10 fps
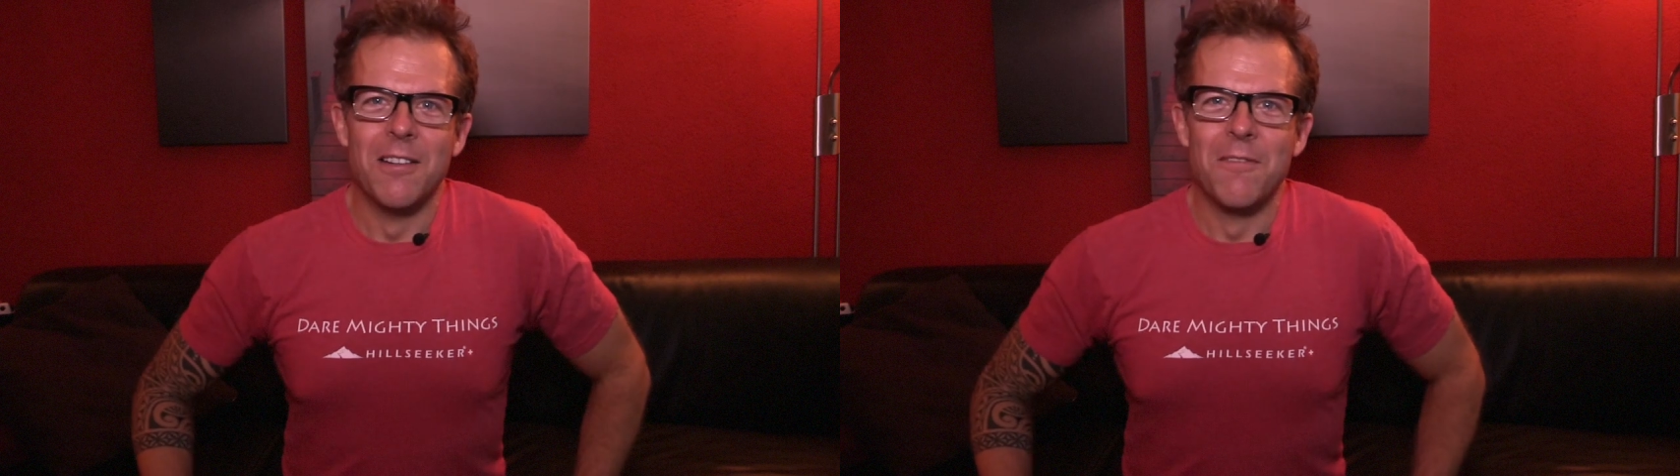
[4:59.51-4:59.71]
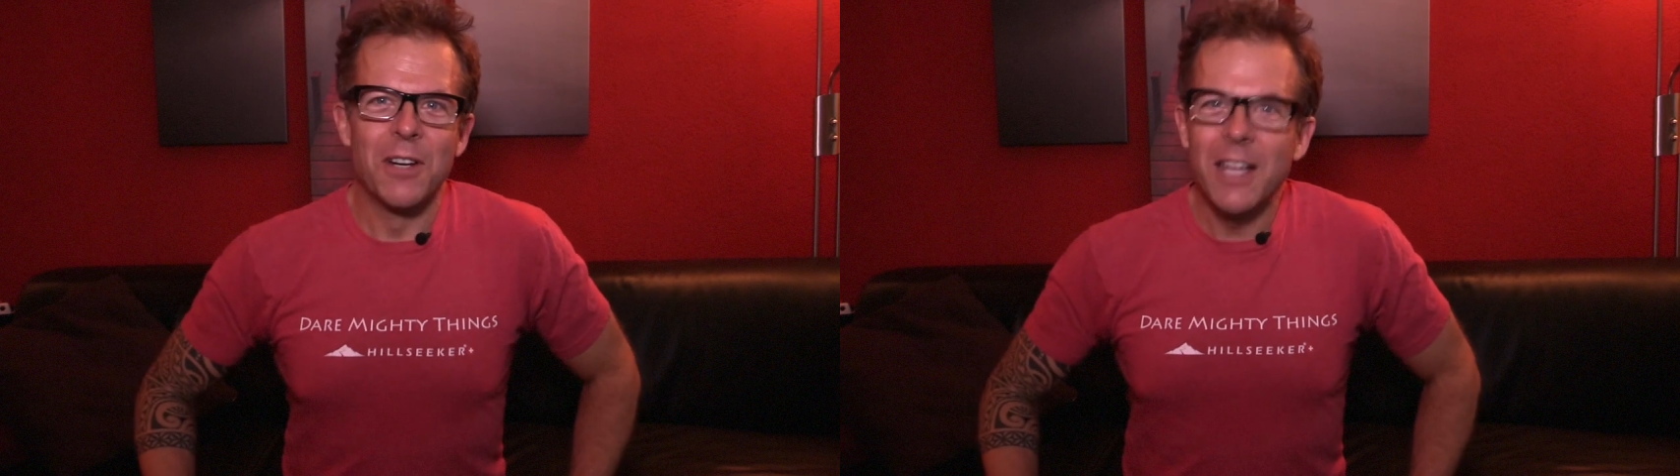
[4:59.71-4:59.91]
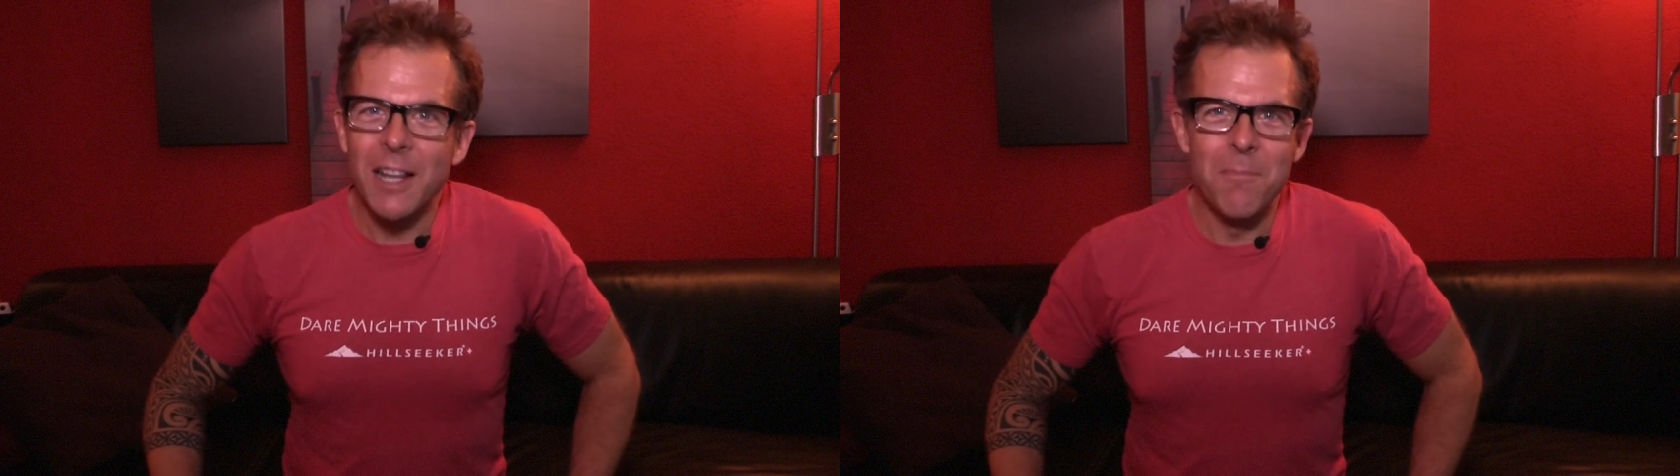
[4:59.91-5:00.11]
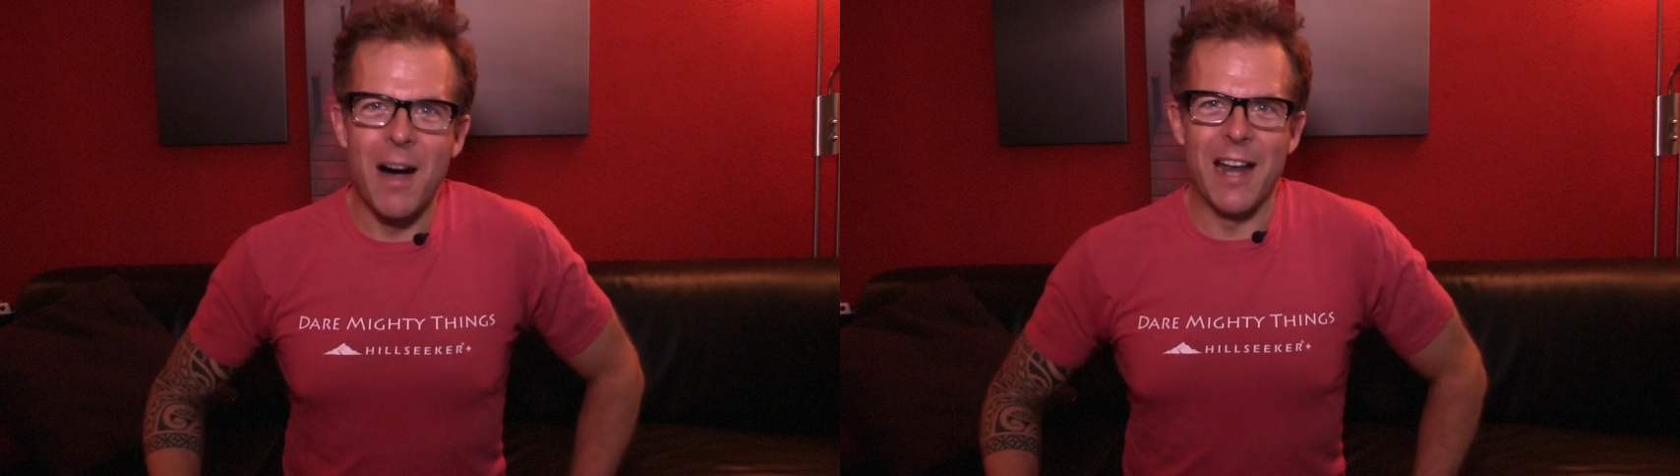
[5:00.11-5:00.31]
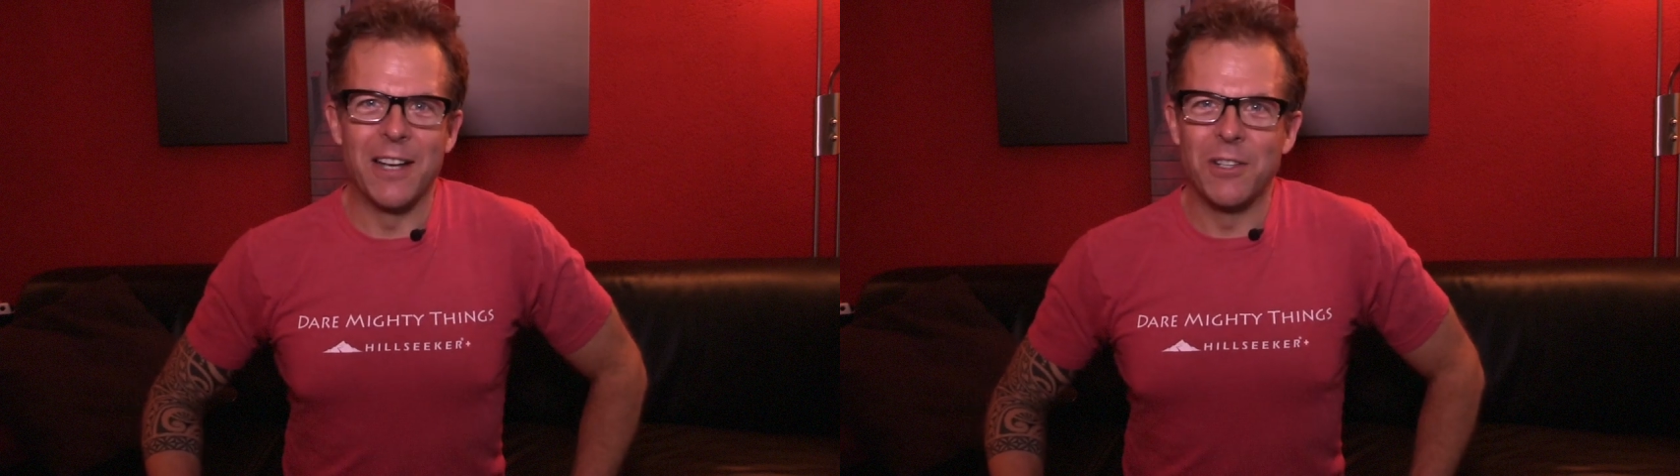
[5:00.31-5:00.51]
forget
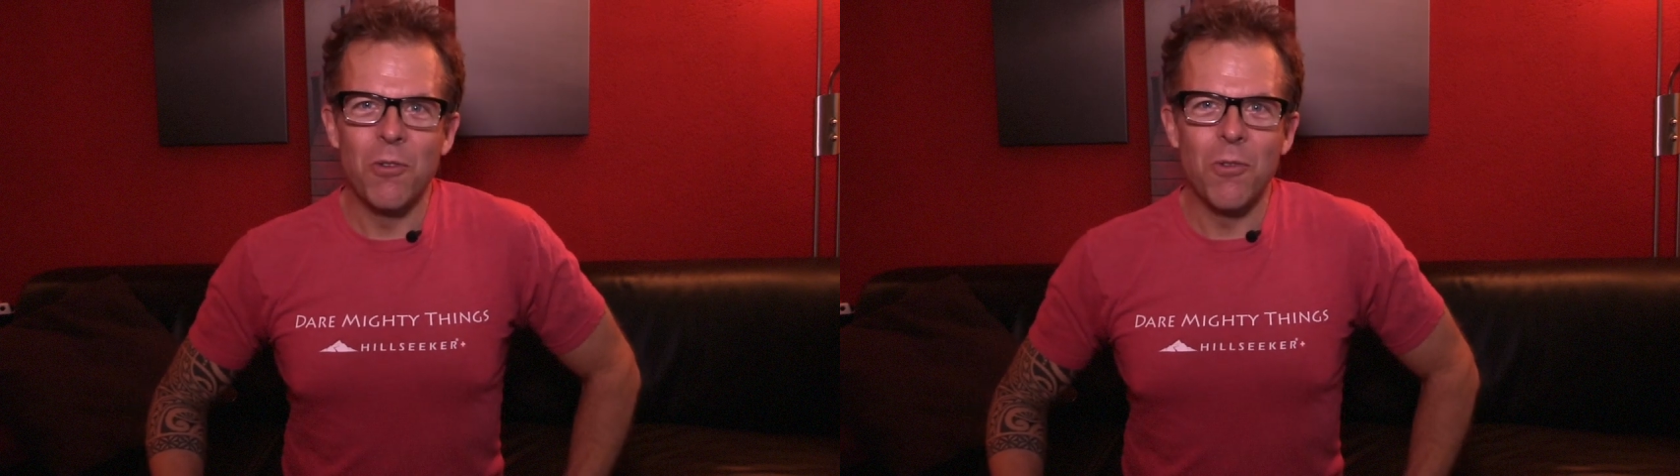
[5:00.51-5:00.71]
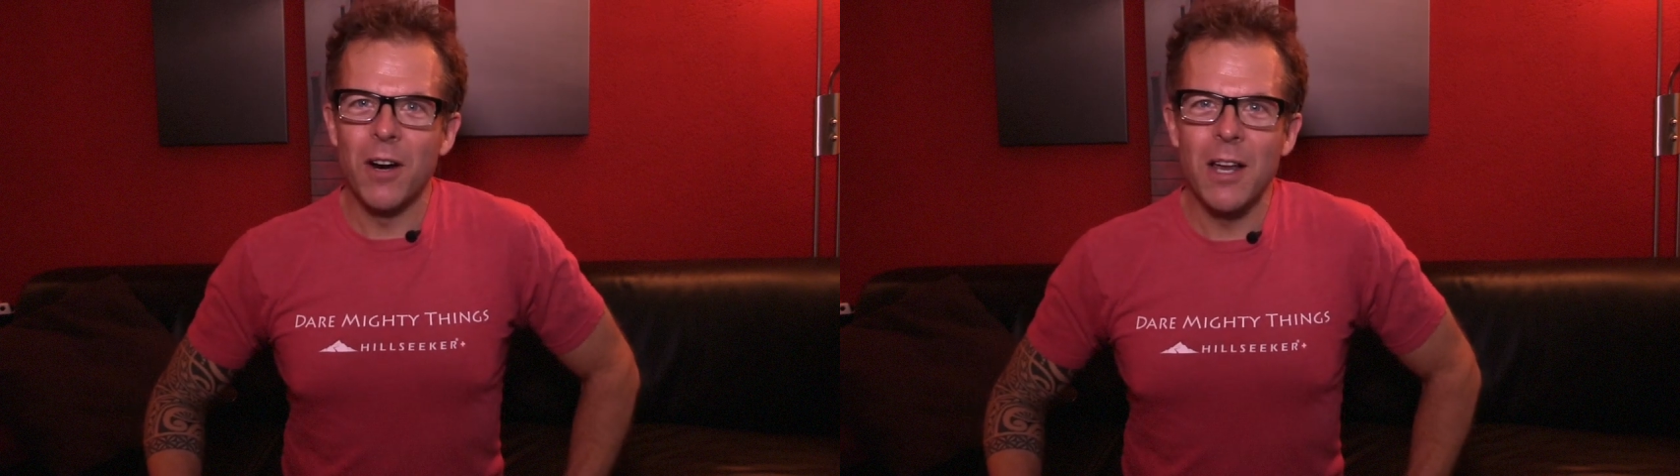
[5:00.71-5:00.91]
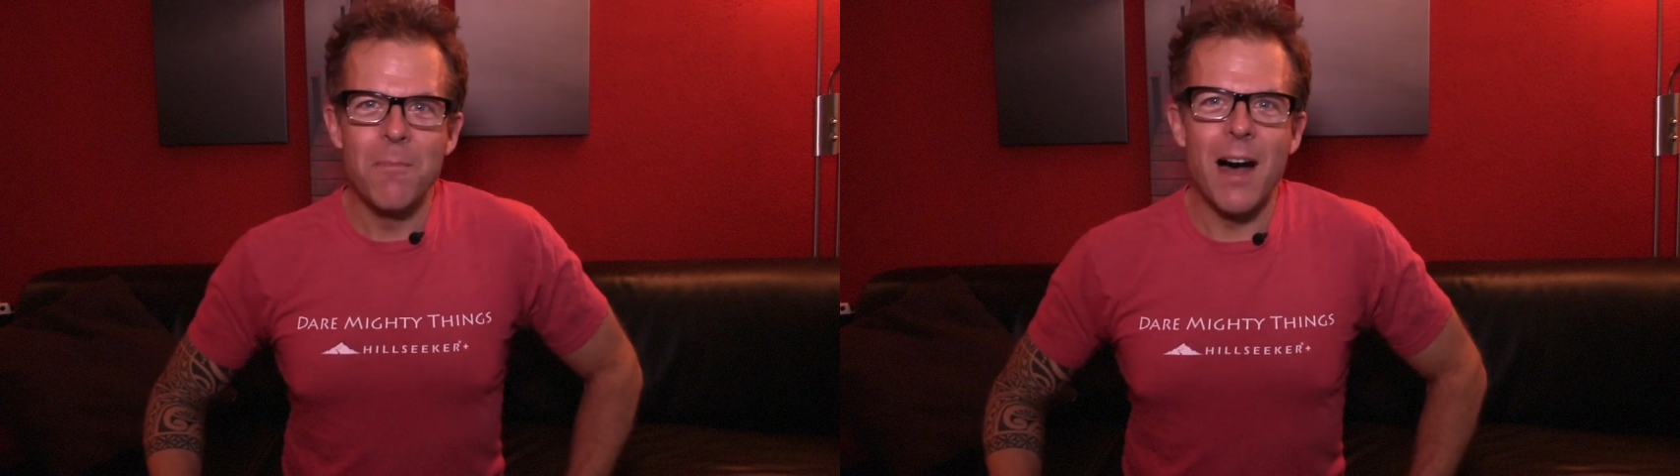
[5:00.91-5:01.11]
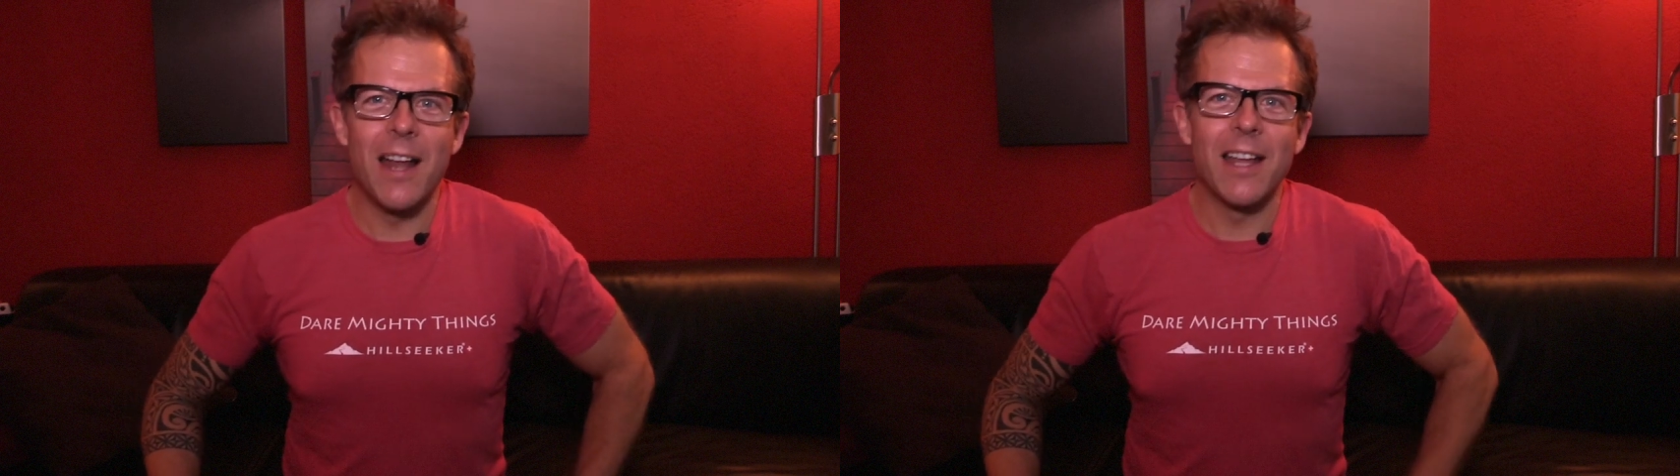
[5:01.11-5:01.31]
about it. Don't worry about